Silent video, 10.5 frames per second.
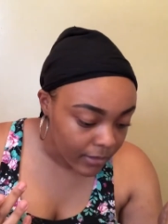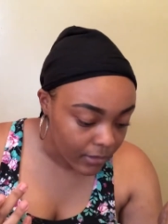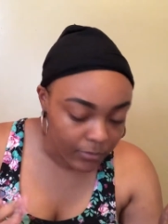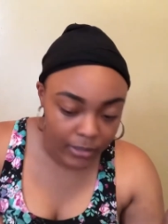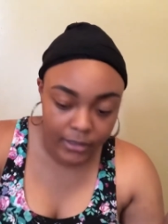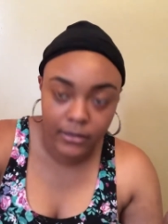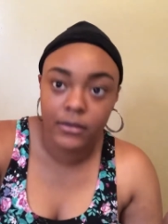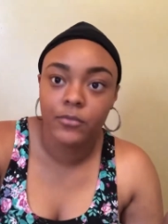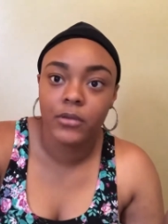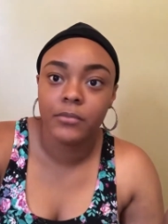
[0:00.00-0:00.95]
Applying
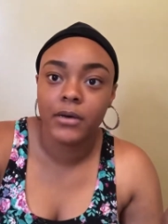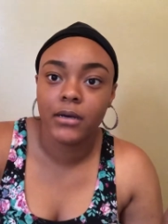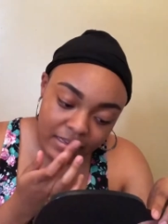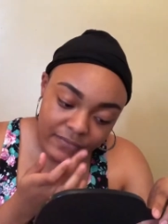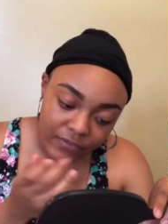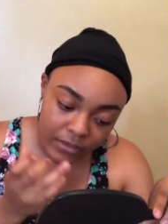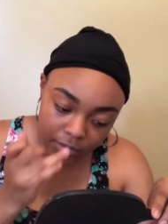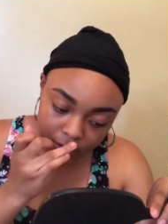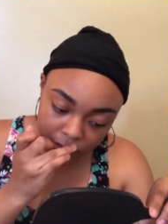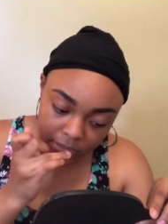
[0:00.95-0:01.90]
it with my
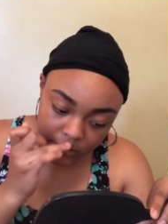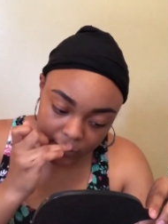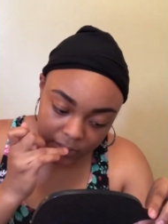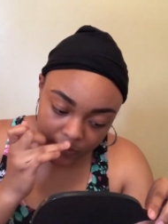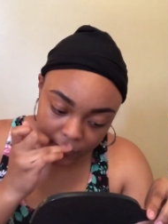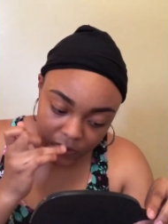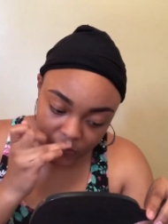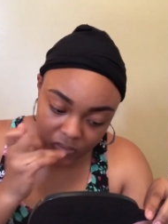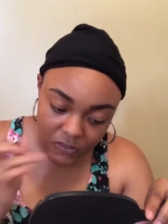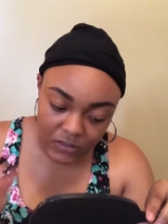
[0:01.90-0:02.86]
fingers because it
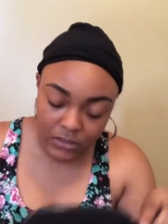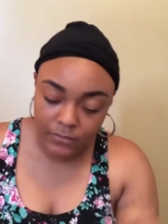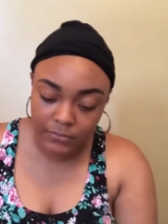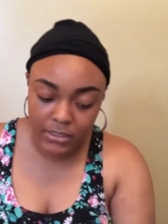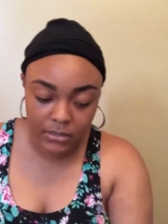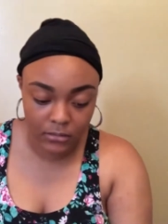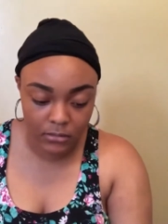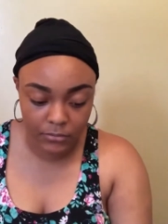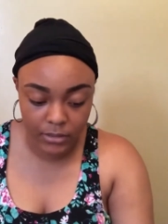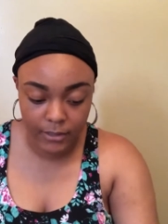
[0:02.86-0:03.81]
just makes it
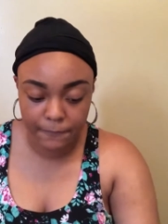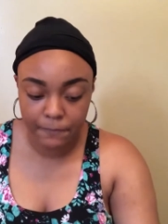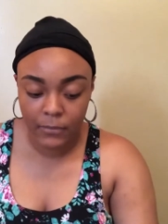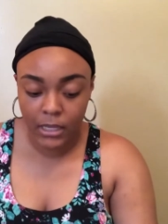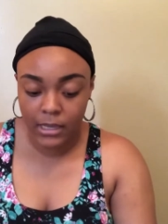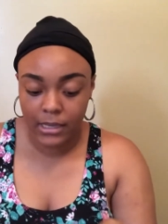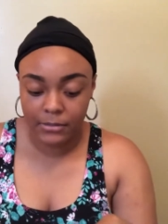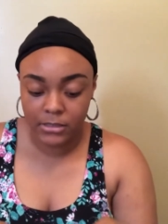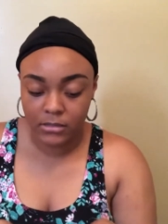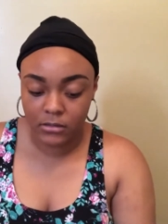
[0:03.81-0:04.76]
look better. And
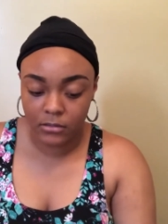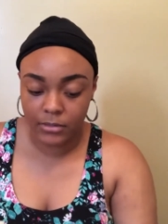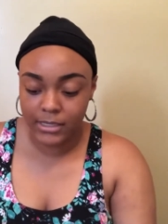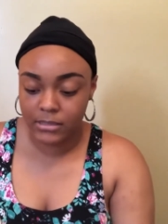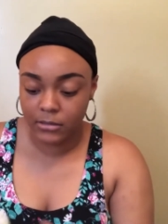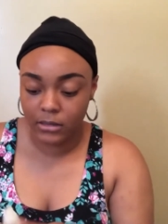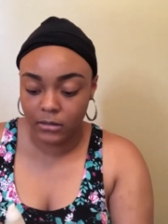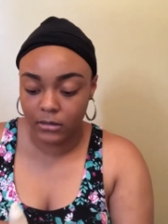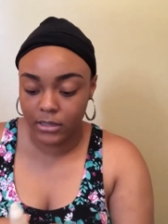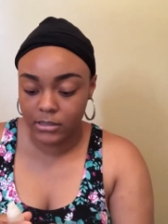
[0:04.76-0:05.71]
I'm just going to apply some clear
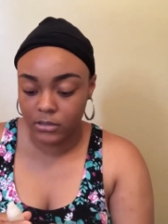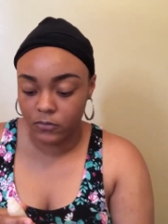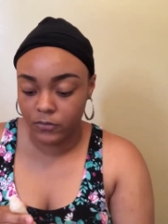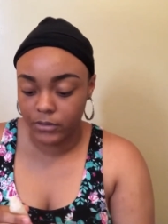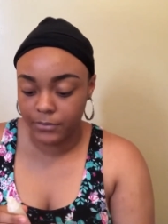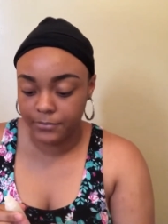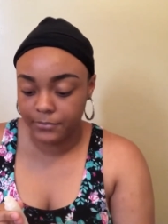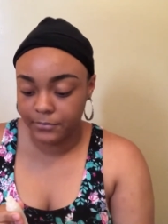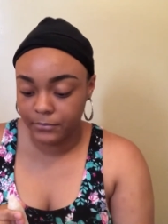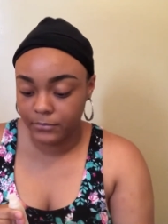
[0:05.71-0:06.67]
gloss
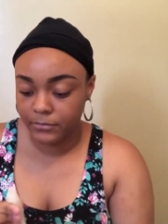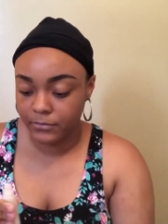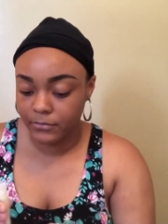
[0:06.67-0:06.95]
over